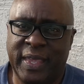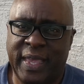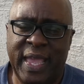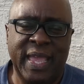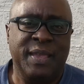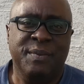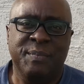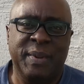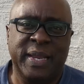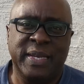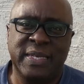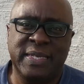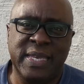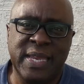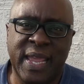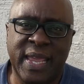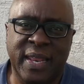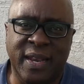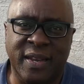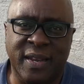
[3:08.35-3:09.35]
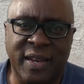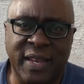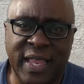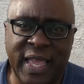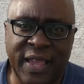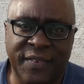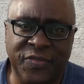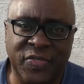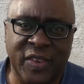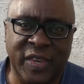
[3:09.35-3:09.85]
hey, maintaining a
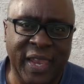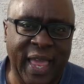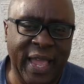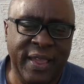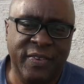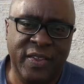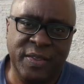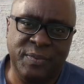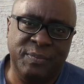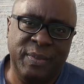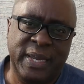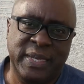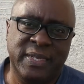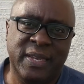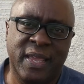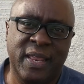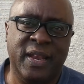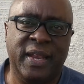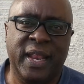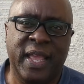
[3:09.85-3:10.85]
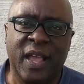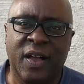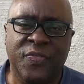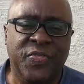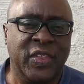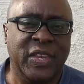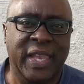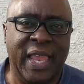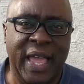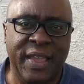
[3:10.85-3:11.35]
healthy life, maintaining a
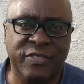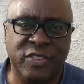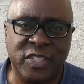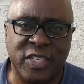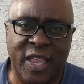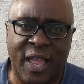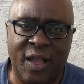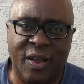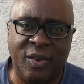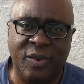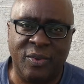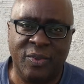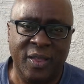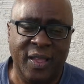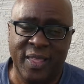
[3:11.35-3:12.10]
healthy lifestyle,